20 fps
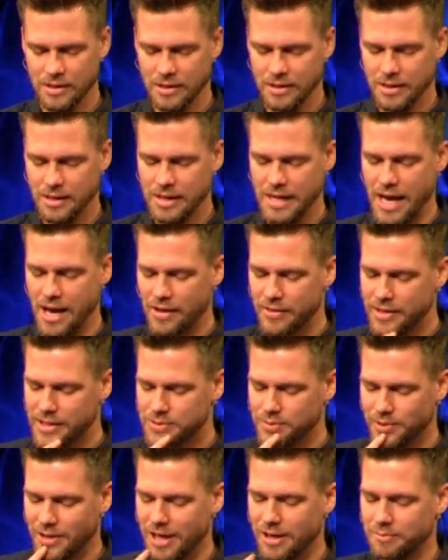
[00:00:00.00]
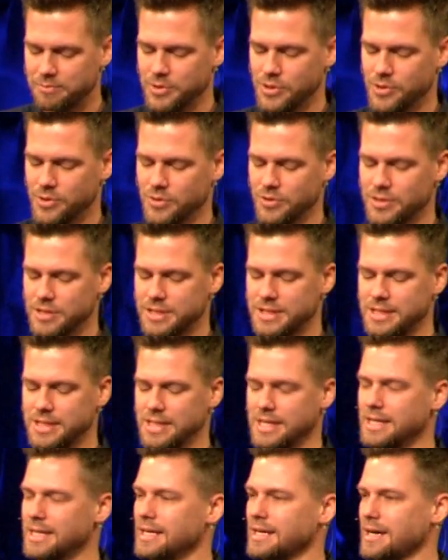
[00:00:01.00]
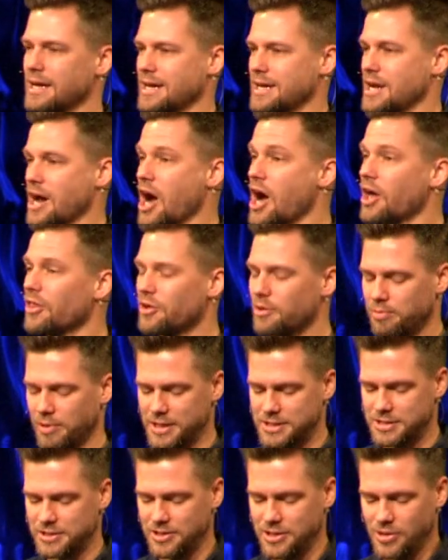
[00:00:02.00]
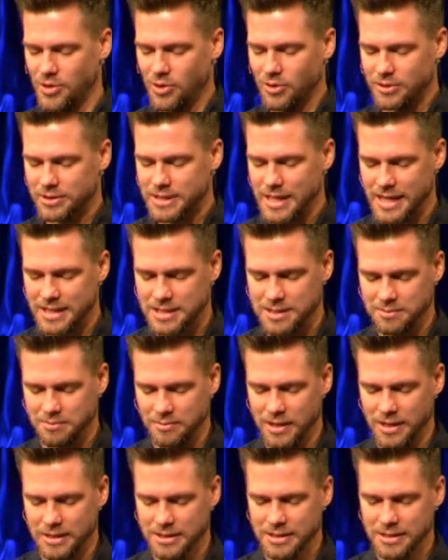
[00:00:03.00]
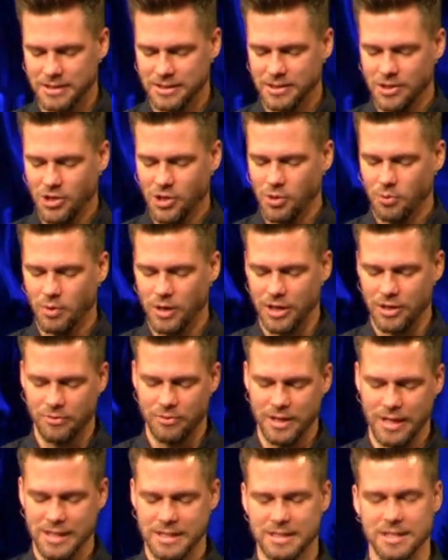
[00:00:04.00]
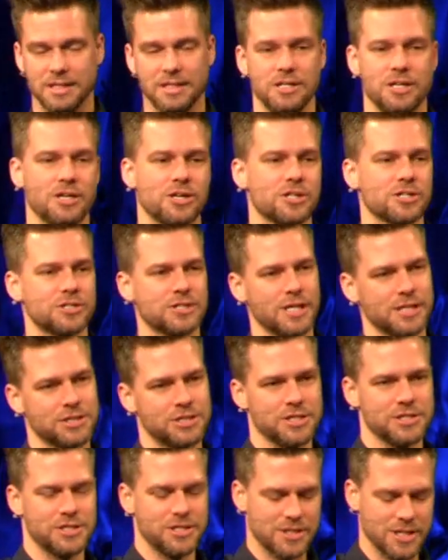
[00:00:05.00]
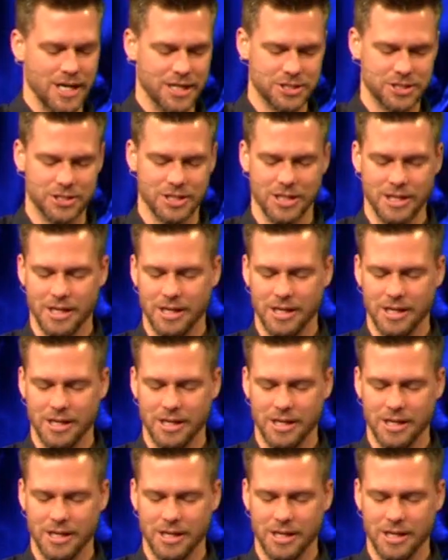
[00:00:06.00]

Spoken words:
Now, this will help you see in other places of the Old Testament when it reads, in the year such and such,